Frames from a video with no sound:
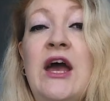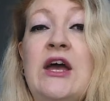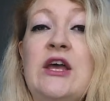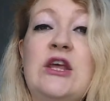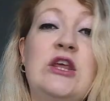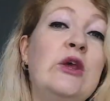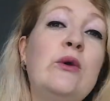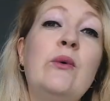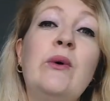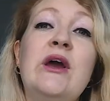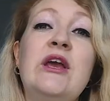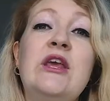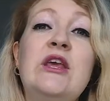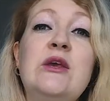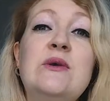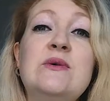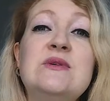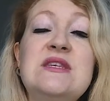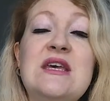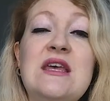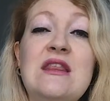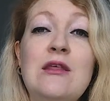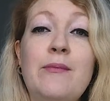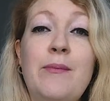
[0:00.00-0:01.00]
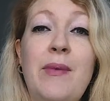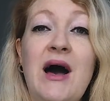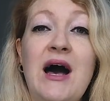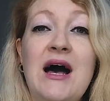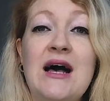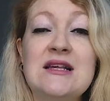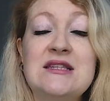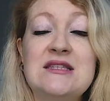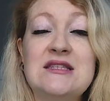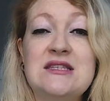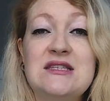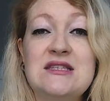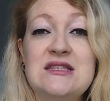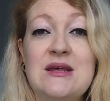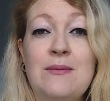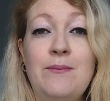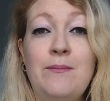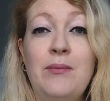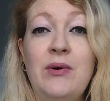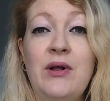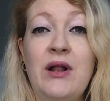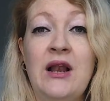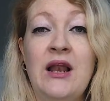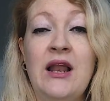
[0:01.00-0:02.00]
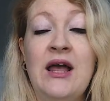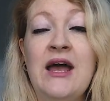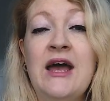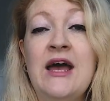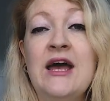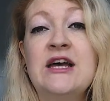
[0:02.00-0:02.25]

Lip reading: You are using the past simple